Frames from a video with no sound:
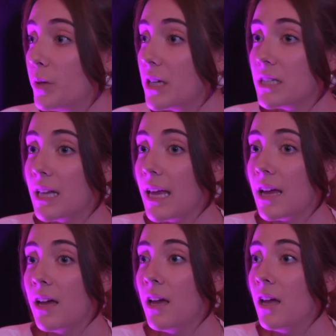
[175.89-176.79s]
because I
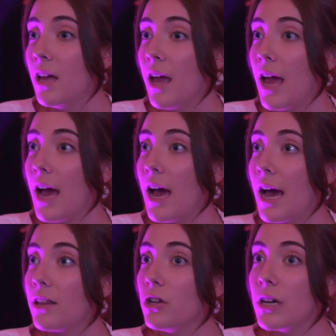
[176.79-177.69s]
like
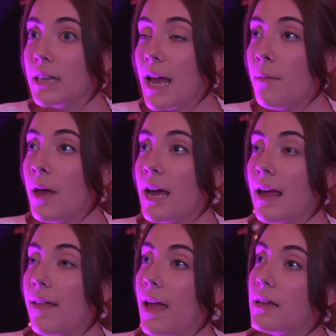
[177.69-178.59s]
I look at them and
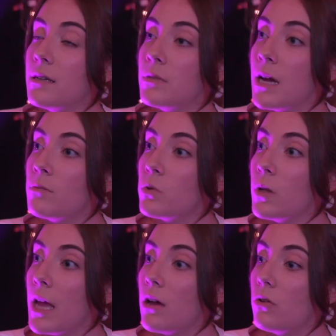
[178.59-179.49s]
I like sometimes will
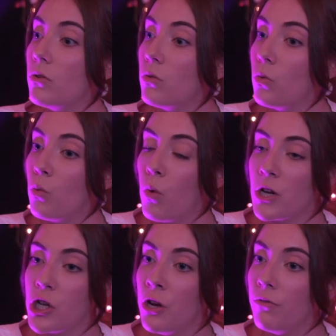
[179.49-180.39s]
like
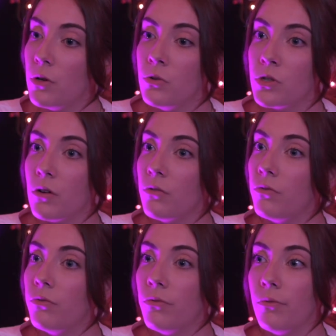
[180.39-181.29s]
watch interviews
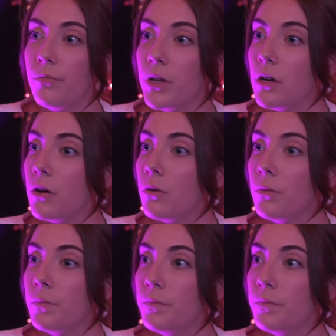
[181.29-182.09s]
of, you know,